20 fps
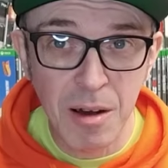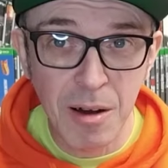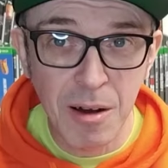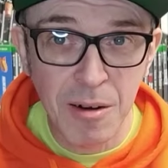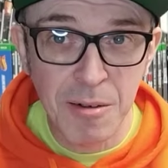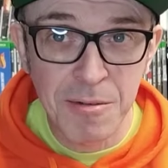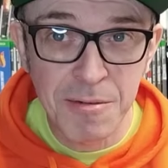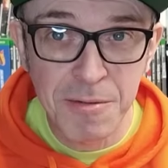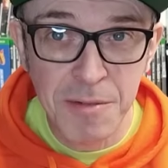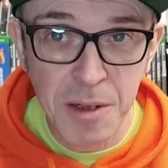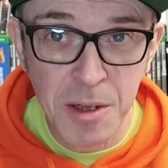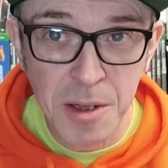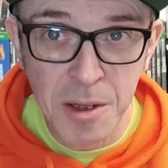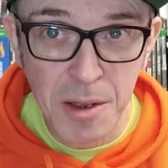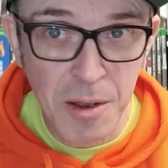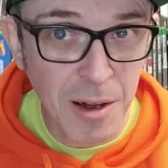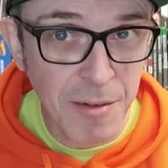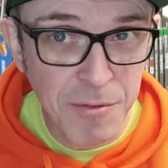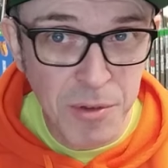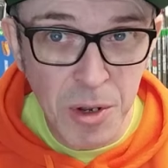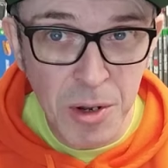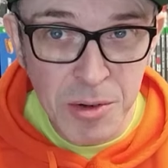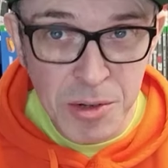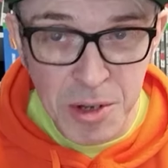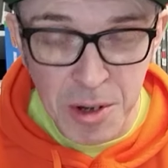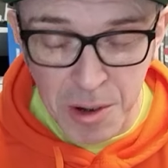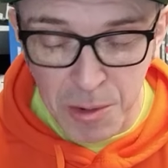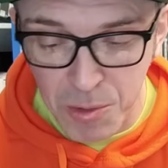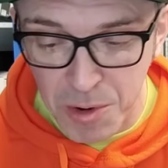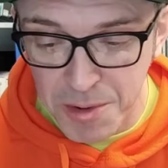I've not
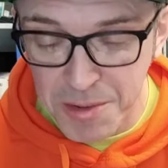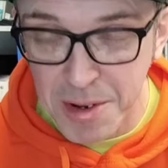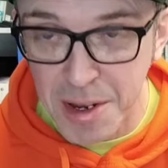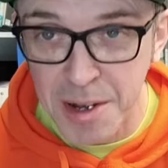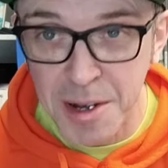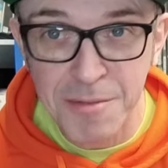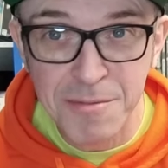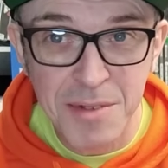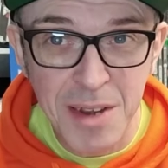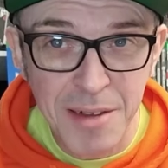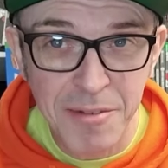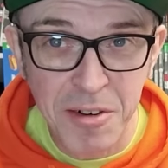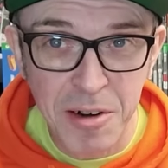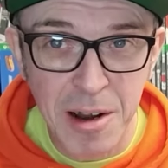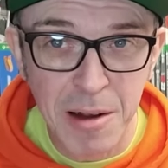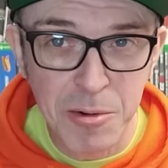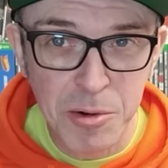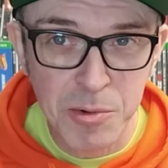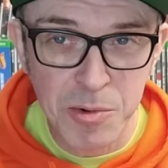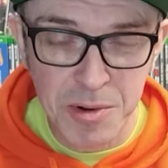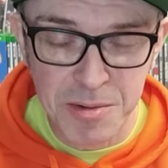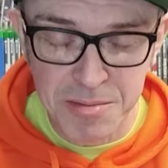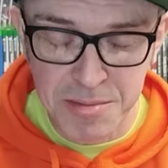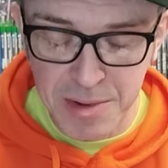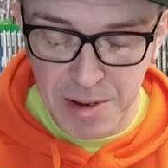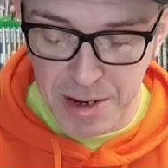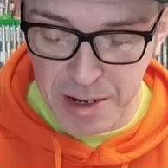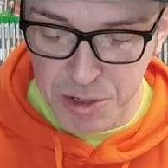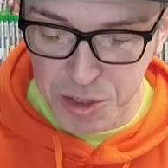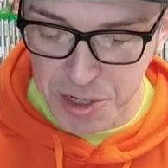got one, and I've never owned one
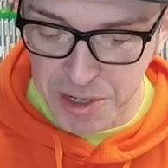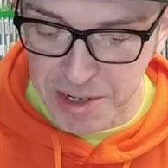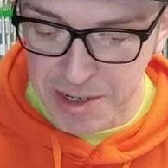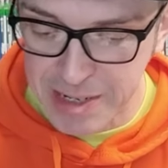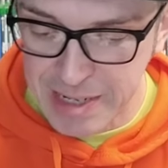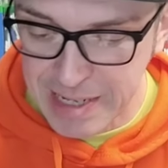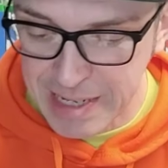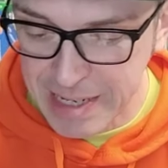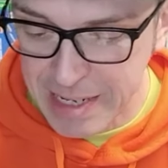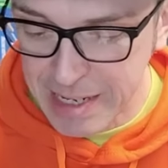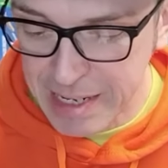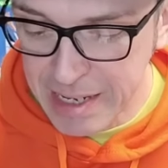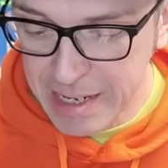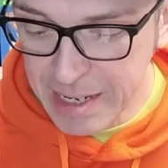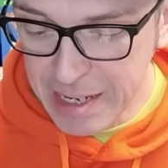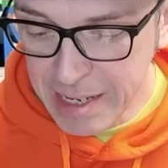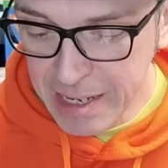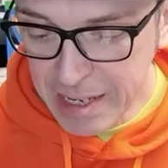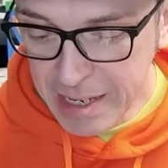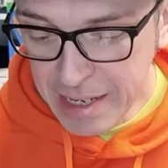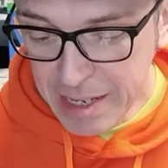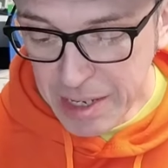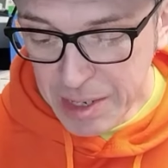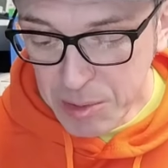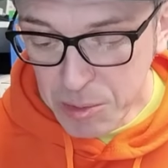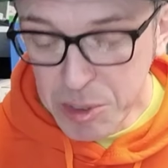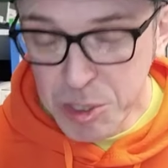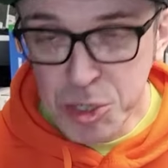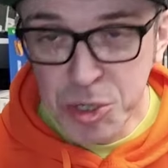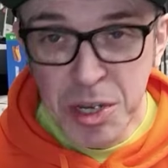actually,
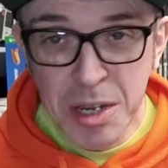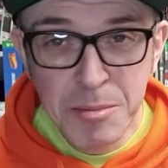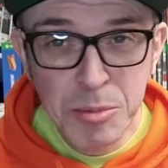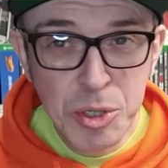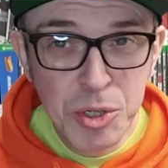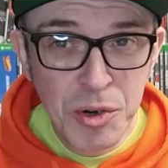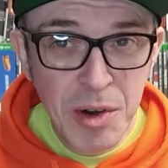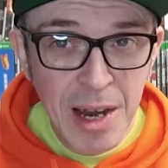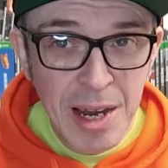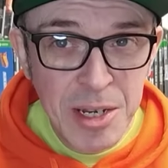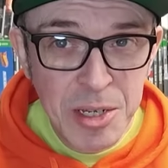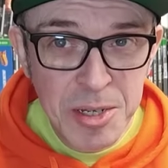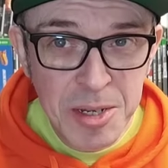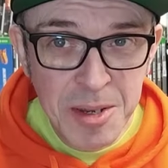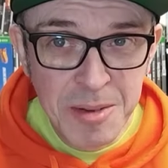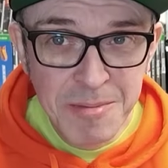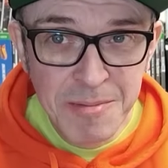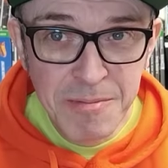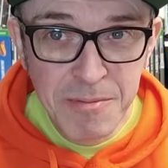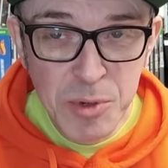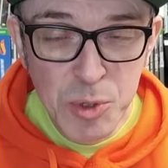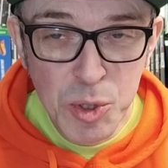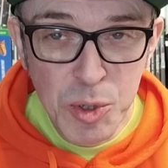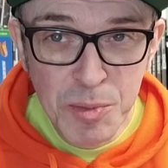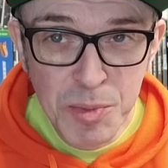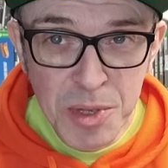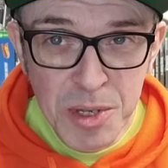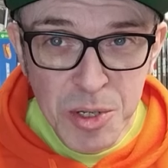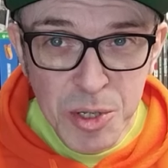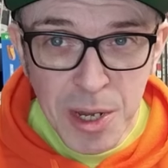which seems crazy for
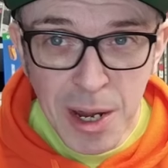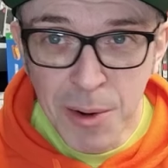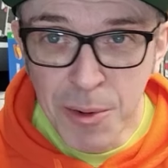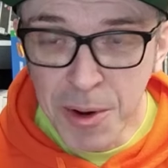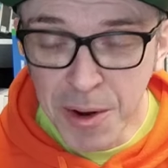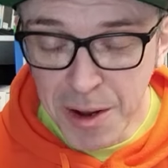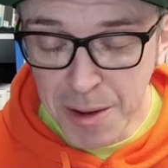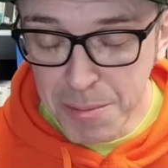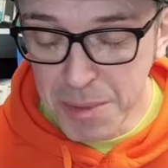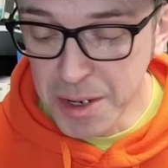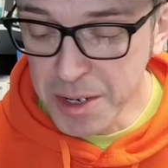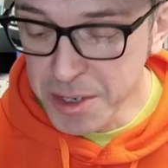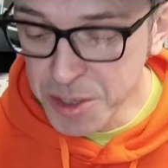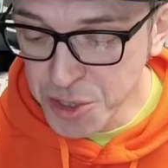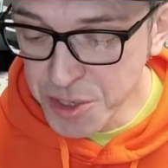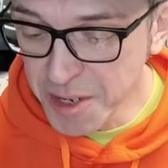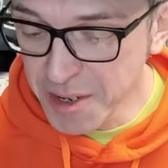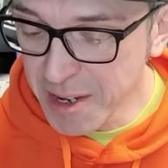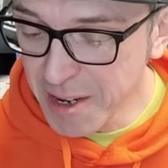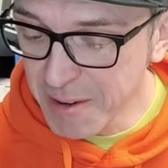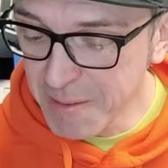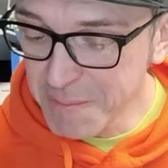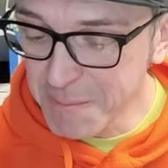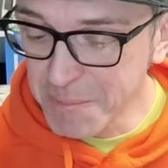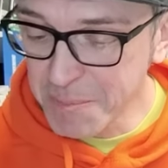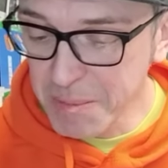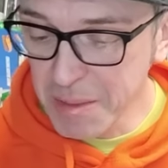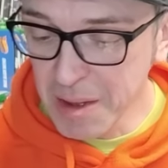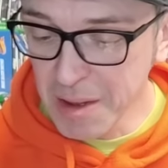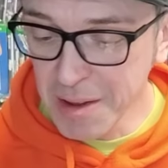something so high on my list, I
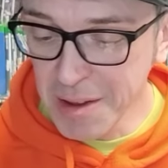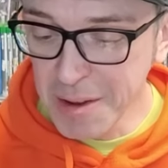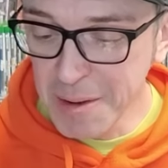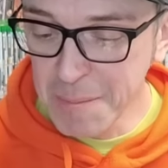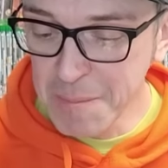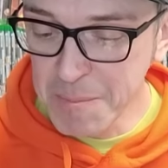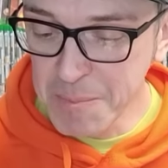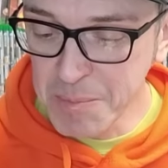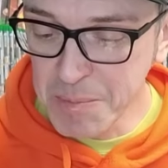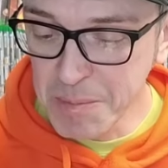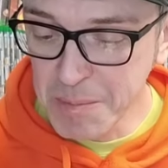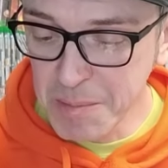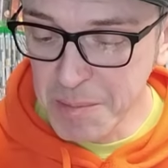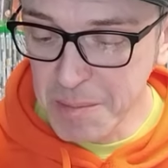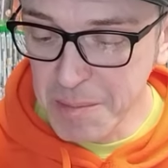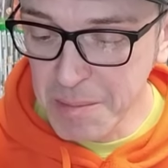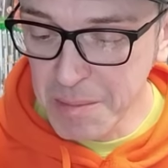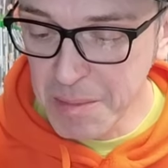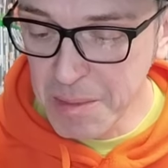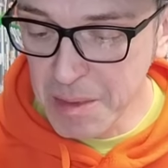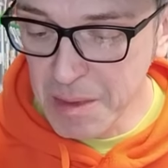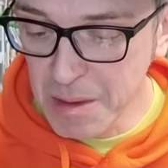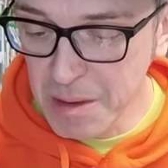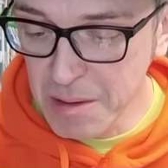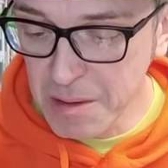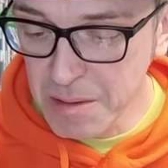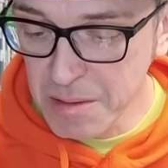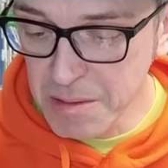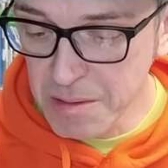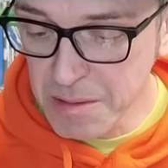know.
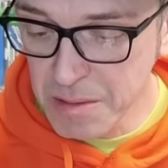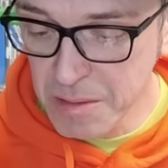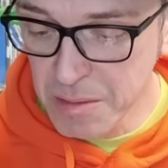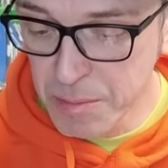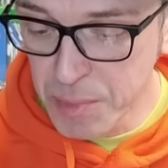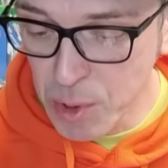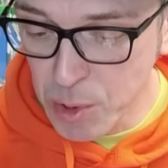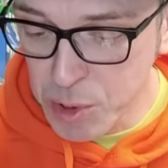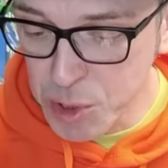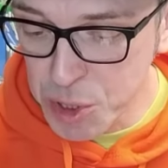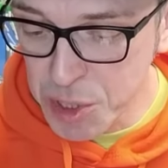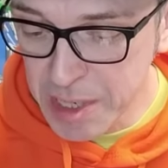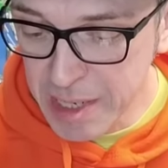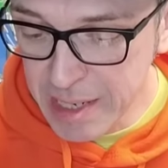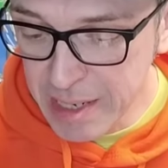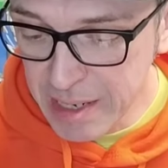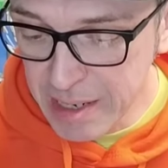But